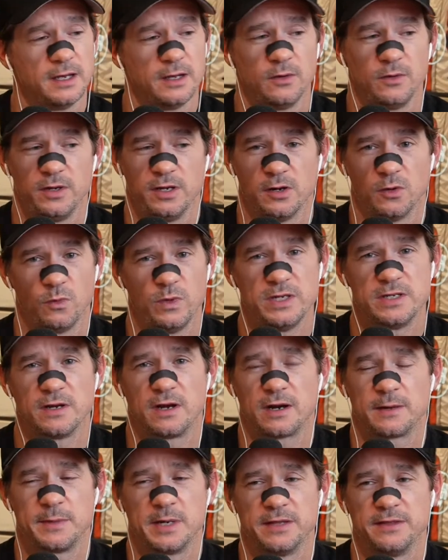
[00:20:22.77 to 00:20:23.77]
we
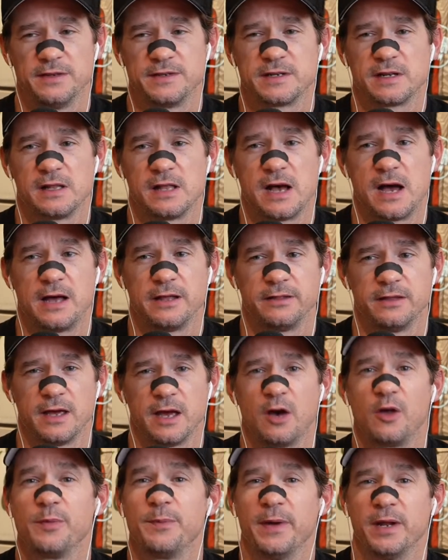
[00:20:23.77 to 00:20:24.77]
talk about this a lot, the
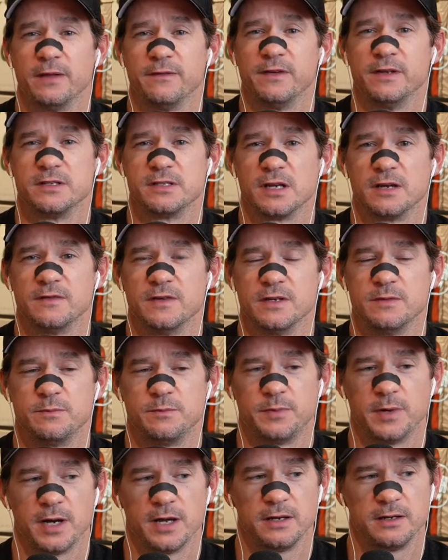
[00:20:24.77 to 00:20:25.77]
health benefits of it,
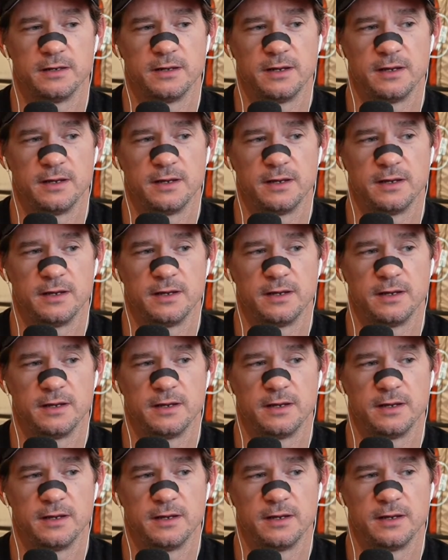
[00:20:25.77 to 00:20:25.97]
but